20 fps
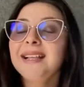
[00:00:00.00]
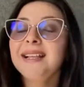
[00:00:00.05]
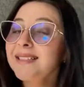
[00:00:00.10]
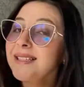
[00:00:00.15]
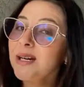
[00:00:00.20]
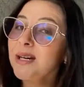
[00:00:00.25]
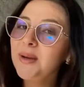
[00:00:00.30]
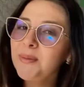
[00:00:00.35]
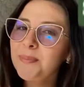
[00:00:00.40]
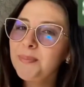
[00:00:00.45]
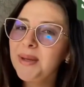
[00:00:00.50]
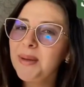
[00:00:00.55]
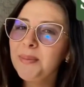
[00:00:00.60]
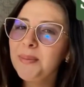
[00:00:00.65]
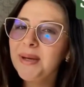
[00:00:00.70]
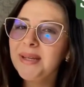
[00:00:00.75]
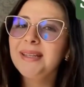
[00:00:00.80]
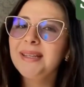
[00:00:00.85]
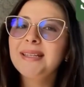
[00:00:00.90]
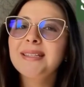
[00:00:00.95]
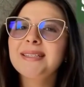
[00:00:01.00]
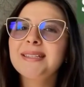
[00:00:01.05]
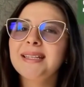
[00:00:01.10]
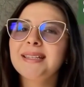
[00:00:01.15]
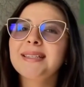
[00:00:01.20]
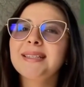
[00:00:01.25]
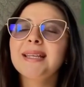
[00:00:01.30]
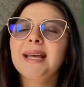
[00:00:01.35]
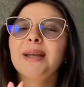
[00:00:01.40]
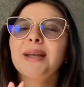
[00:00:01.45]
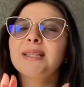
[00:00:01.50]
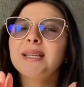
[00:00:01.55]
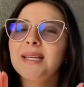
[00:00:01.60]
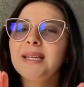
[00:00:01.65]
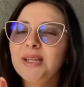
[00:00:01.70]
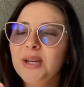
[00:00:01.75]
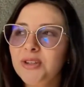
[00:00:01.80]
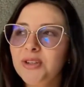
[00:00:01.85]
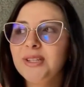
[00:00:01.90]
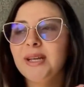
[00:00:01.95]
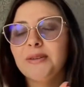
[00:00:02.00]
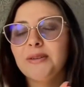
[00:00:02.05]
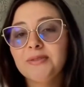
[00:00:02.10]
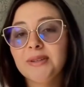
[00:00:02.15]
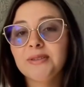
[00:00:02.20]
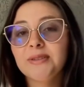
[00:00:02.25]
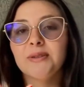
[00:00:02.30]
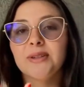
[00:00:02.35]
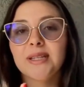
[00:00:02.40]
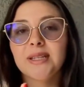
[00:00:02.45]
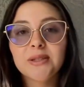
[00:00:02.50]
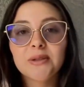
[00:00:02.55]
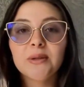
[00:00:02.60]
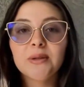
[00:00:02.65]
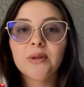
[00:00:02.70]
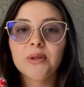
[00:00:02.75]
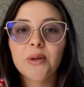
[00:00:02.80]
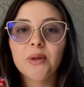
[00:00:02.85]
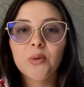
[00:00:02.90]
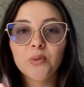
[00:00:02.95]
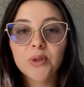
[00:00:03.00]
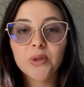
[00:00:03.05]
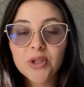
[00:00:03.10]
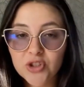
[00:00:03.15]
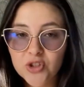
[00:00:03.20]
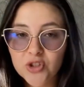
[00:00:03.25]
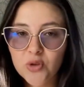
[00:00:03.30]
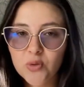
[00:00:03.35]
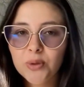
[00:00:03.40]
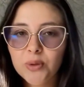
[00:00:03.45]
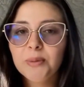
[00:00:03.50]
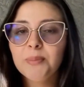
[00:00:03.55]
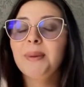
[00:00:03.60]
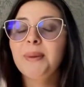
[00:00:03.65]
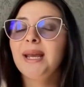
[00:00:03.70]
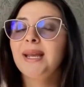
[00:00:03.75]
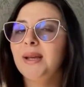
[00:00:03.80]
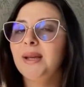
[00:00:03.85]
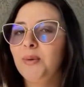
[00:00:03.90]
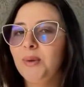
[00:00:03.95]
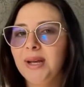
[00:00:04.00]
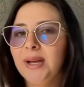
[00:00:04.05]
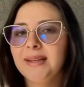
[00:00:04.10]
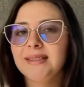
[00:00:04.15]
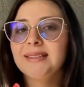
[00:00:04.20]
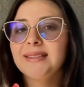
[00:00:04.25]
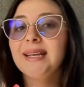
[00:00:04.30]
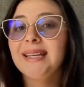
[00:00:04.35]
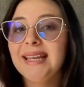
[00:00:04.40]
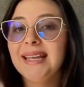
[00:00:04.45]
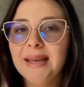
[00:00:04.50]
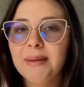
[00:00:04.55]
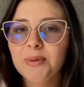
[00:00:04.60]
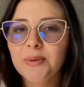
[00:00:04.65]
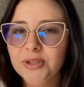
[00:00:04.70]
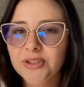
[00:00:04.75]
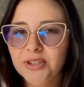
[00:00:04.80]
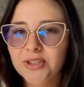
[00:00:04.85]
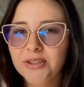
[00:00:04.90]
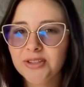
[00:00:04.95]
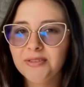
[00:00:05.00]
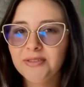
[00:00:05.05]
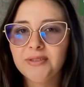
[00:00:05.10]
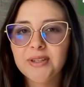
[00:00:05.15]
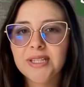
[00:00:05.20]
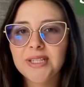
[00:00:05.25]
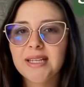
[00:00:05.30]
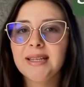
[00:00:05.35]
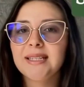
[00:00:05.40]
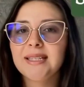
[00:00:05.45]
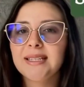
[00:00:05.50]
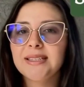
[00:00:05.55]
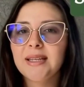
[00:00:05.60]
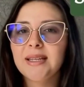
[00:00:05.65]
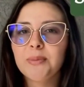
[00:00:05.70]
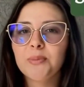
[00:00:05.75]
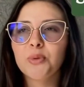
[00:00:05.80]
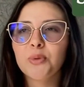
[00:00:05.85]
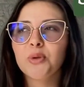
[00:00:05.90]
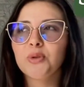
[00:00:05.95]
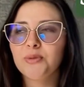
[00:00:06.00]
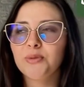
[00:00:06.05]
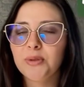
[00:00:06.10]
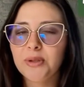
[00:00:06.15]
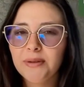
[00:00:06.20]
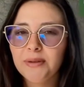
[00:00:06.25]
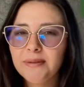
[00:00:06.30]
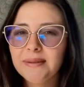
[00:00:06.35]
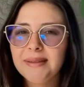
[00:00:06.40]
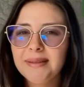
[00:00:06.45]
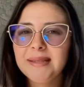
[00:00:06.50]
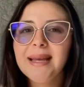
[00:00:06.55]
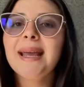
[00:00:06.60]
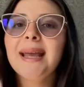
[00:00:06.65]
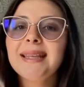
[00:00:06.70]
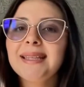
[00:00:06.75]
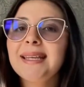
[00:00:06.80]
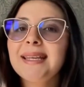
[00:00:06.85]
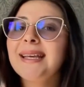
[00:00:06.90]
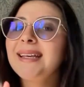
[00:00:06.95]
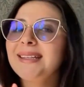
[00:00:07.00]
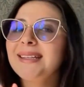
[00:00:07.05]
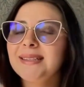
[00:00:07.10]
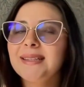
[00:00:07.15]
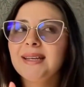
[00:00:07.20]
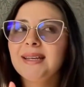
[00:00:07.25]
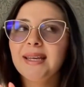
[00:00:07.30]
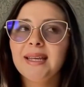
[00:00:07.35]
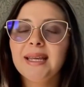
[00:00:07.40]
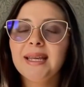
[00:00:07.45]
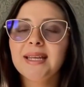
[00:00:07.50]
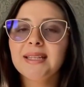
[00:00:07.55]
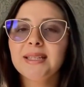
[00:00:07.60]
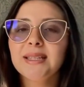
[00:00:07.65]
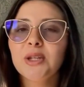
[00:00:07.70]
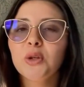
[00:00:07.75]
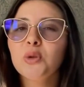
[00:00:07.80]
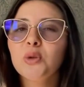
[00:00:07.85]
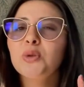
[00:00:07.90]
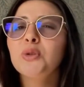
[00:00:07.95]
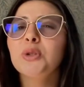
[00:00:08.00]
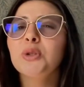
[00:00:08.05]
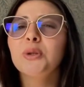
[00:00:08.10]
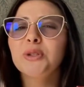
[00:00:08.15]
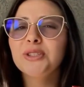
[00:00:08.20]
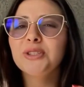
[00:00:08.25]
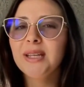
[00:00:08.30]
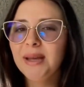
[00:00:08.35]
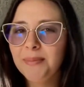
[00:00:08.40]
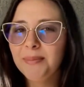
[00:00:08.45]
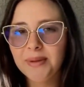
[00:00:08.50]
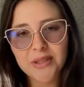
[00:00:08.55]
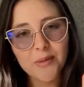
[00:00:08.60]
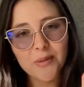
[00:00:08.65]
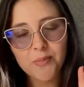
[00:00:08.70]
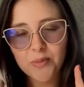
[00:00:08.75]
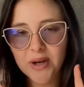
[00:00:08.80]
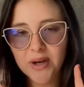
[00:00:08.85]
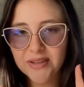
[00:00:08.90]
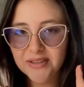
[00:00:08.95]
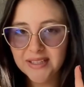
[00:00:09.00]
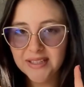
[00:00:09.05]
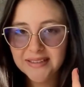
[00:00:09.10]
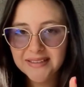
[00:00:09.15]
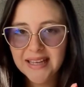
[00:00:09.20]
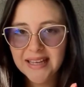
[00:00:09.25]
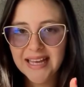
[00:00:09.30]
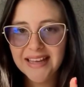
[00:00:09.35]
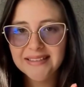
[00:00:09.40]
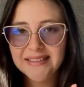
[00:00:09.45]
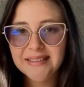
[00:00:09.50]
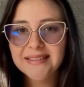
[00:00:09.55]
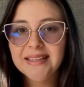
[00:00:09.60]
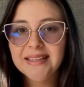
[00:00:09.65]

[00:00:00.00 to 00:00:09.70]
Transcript: second payment is $6,950, which you will pay once the labor certificate is approved. And this is a crucial step in the process as it